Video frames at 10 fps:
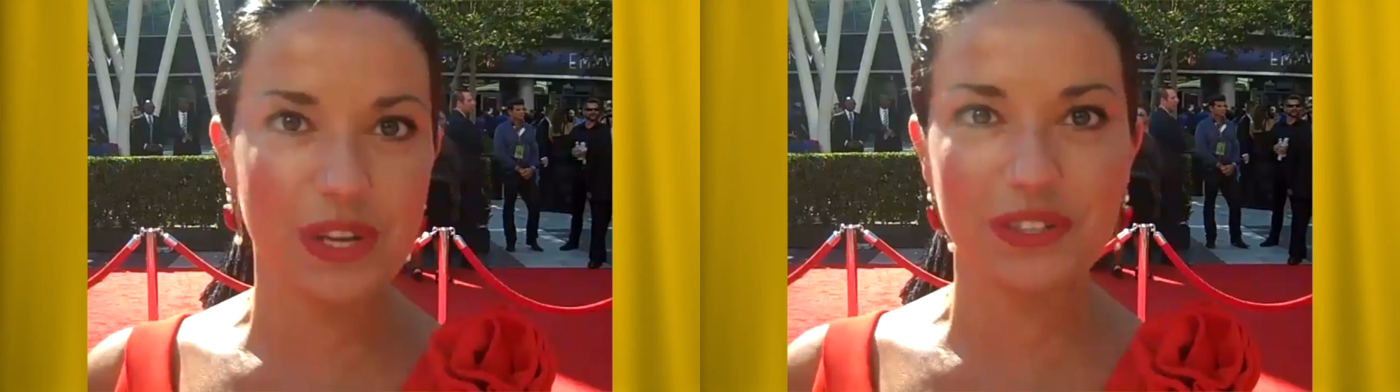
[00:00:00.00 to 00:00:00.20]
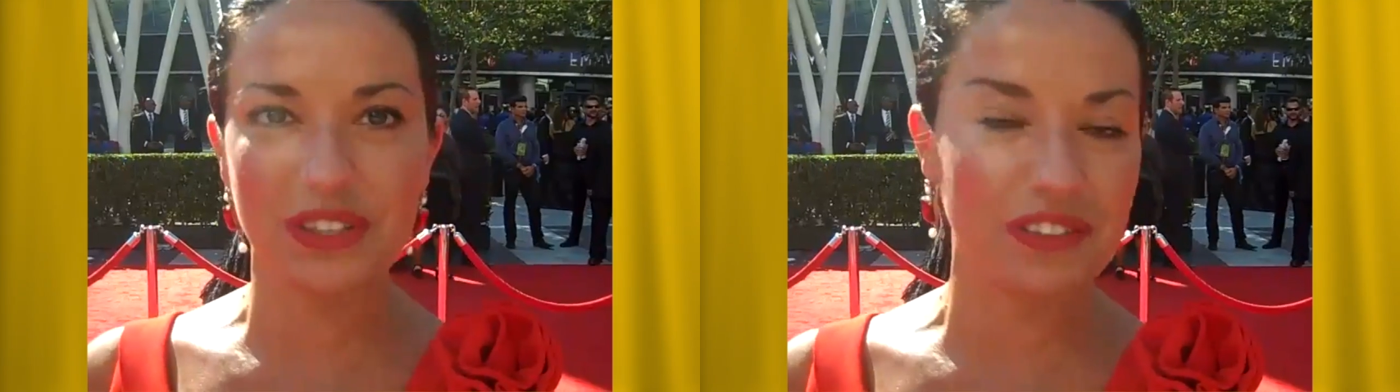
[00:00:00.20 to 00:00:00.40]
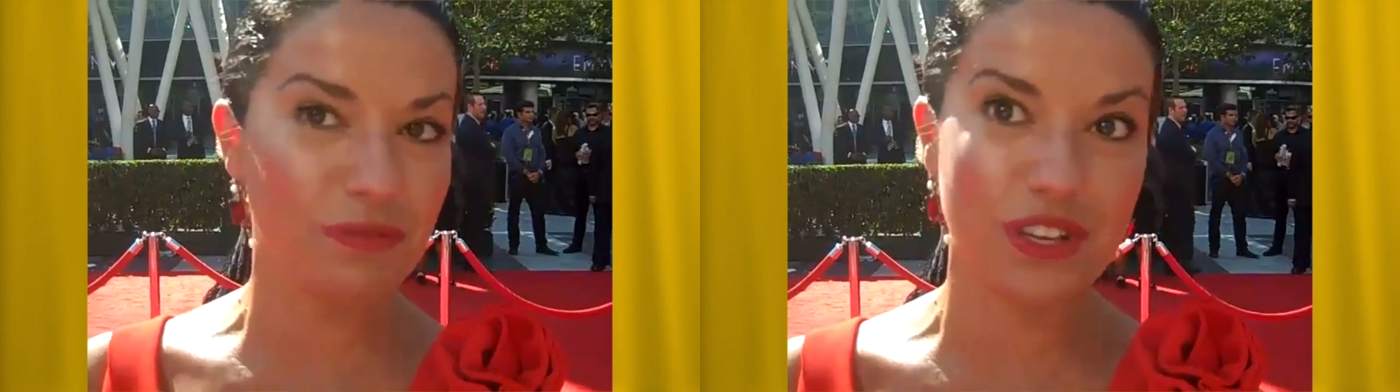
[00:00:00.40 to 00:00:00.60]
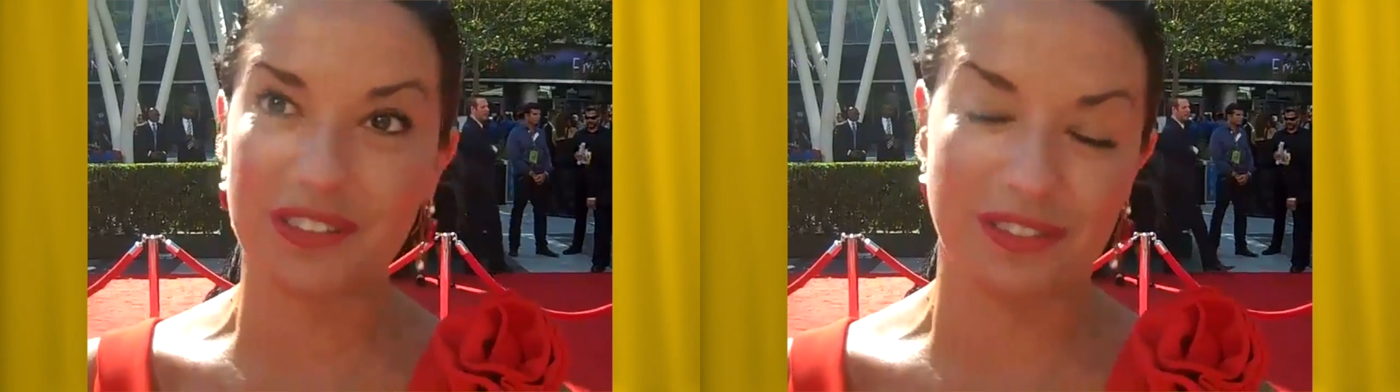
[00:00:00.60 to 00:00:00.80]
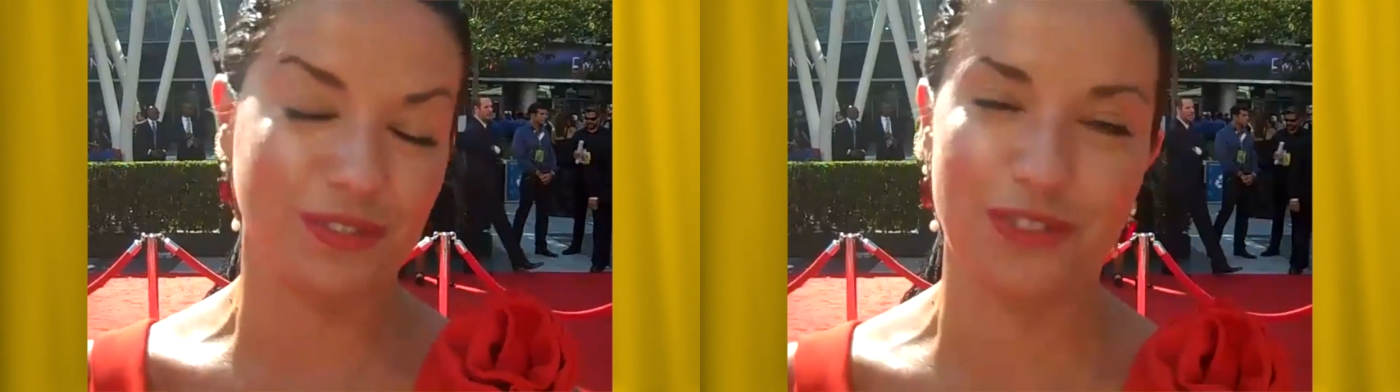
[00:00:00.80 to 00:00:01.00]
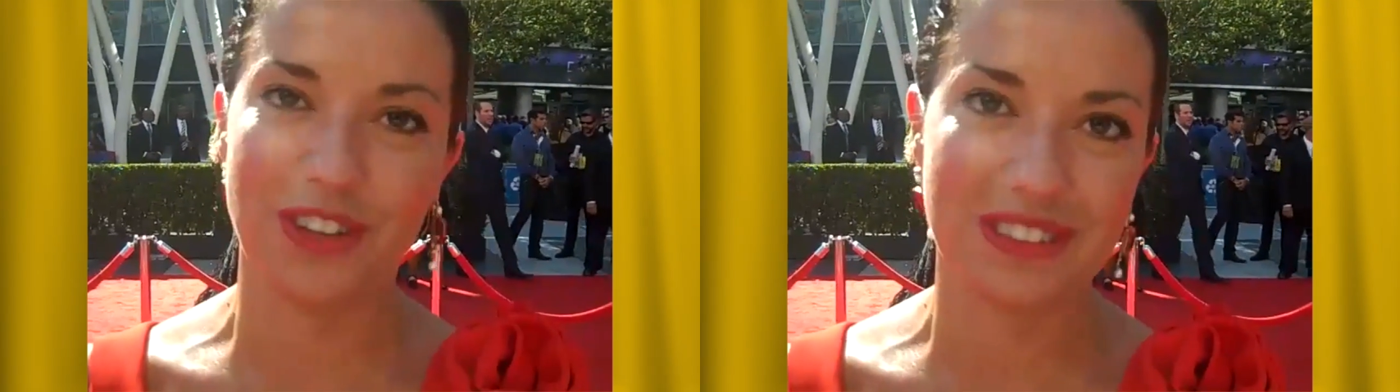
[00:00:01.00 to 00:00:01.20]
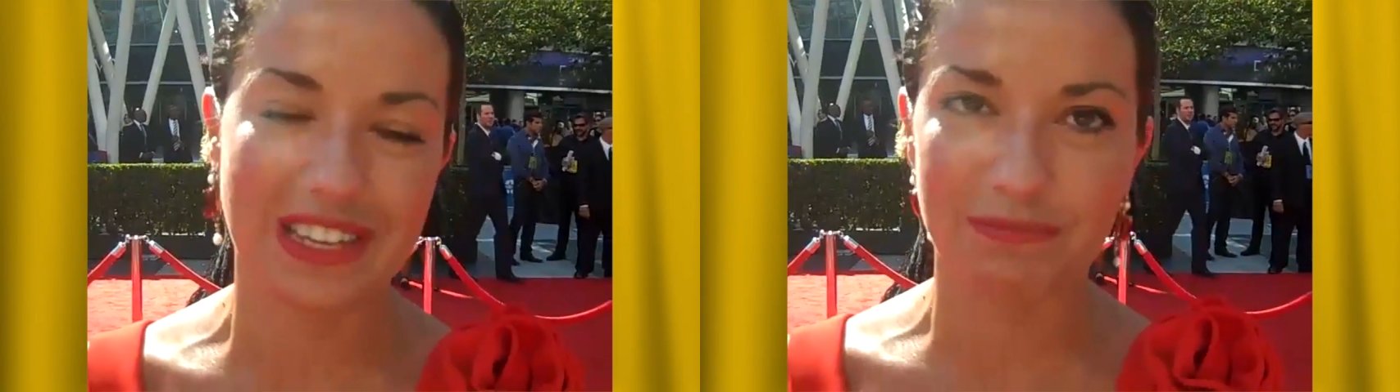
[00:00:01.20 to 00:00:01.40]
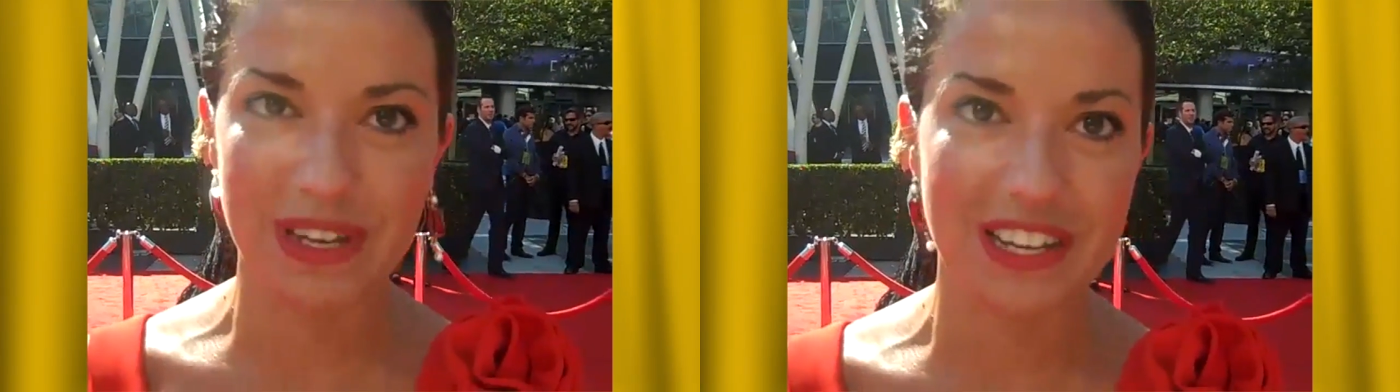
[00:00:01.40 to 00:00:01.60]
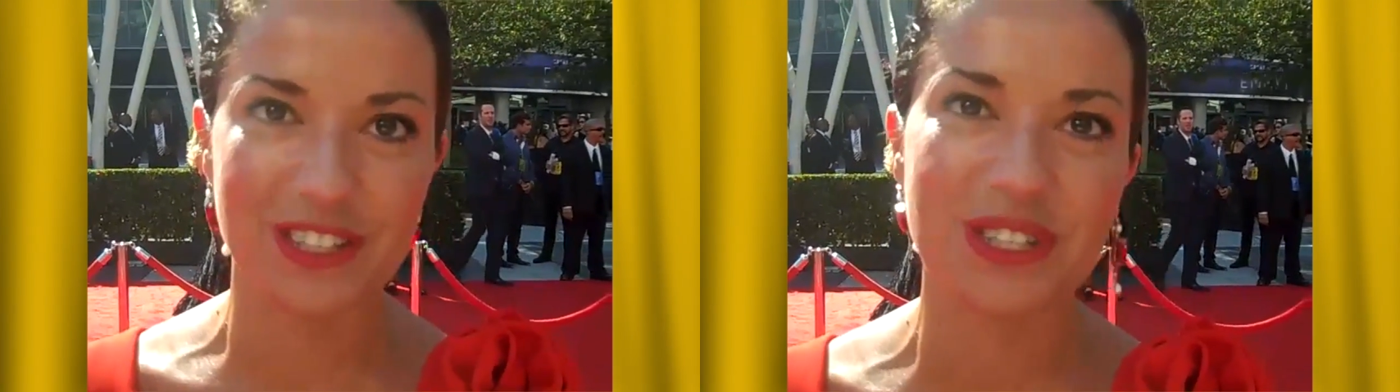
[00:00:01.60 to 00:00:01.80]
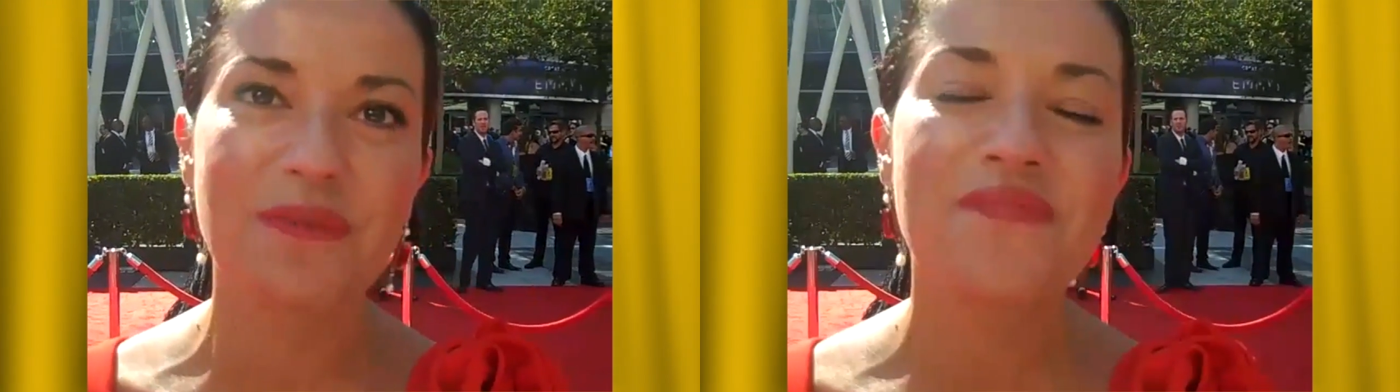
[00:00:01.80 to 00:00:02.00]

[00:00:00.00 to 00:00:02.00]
and when you give birth, you're not that much.